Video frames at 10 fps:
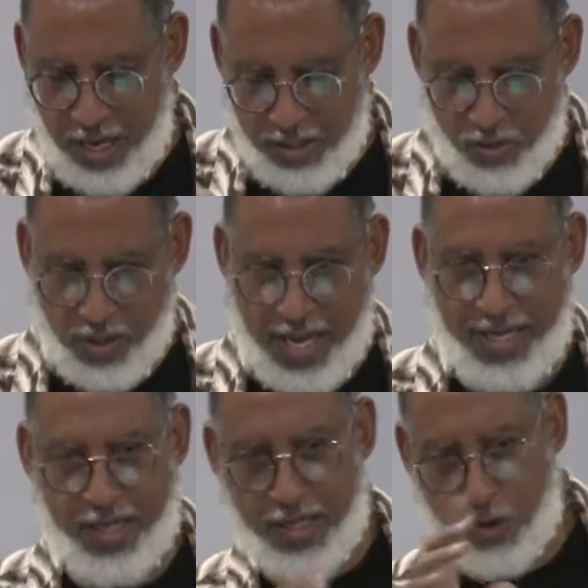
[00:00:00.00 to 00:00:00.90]
sort of
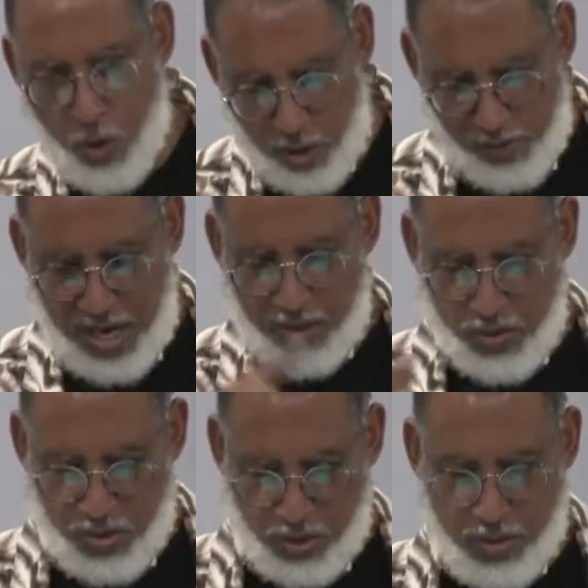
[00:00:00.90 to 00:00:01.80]
like going around in
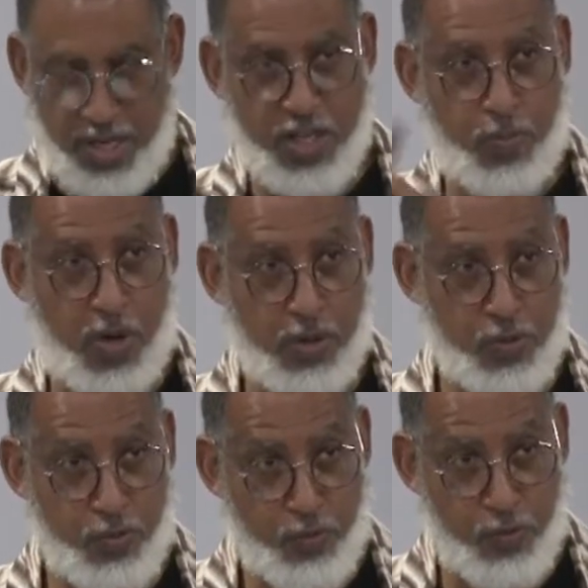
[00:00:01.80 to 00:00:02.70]
circles here as Paul
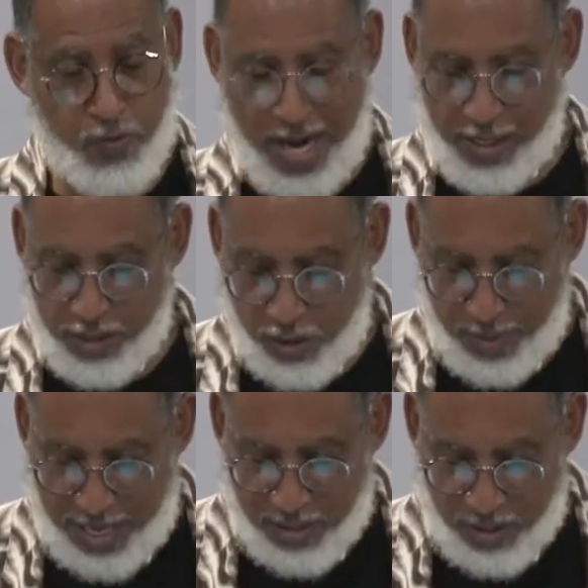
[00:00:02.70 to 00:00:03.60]
is writing this
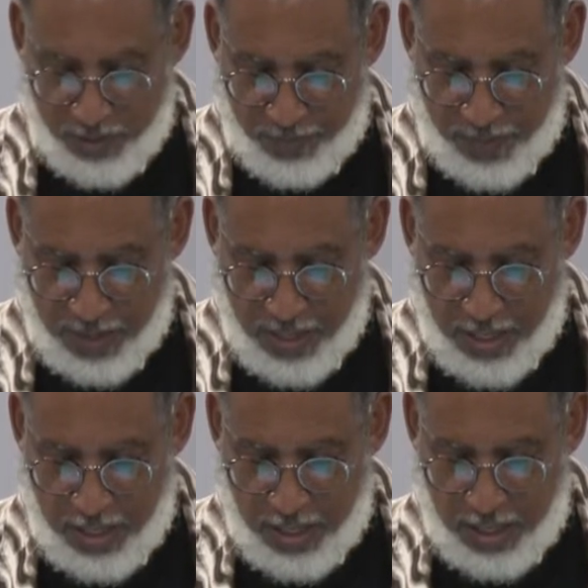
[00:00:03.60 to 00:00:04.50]
passage.
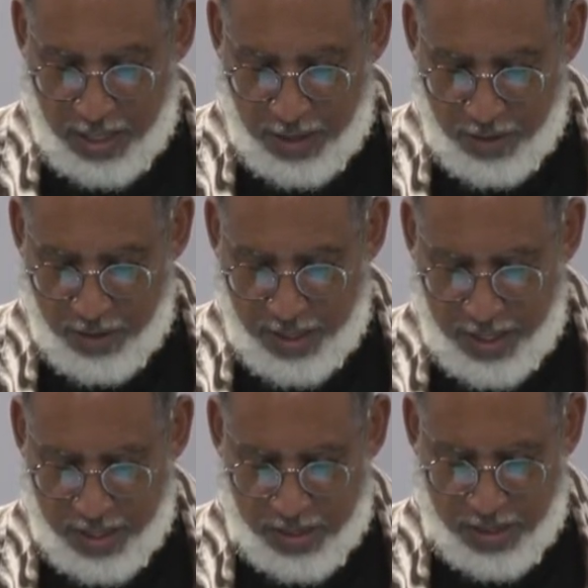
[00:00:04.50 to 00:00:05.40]
Here
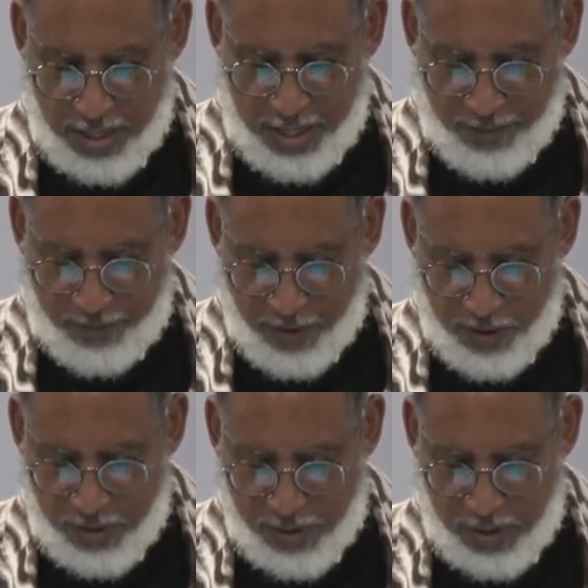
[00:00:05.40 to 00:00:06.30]
is
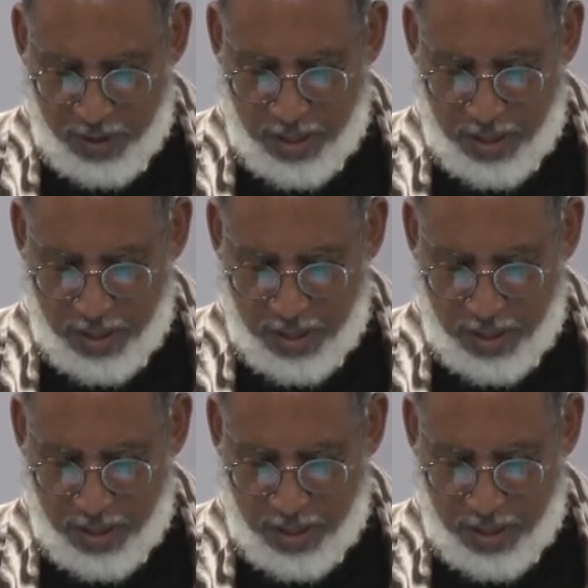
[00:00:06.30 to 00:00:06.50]
first